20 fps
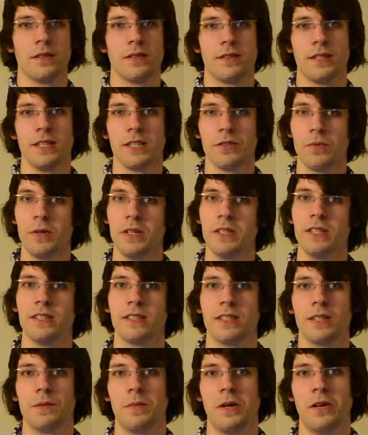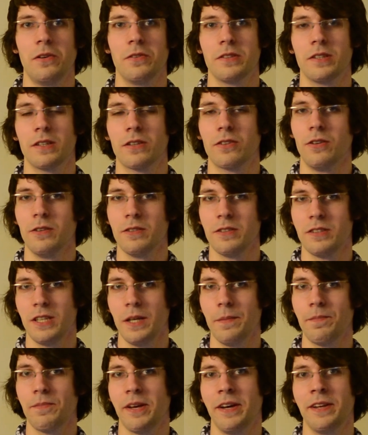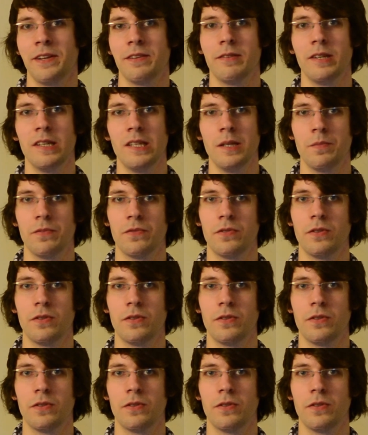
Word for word: This one is about a concept I developed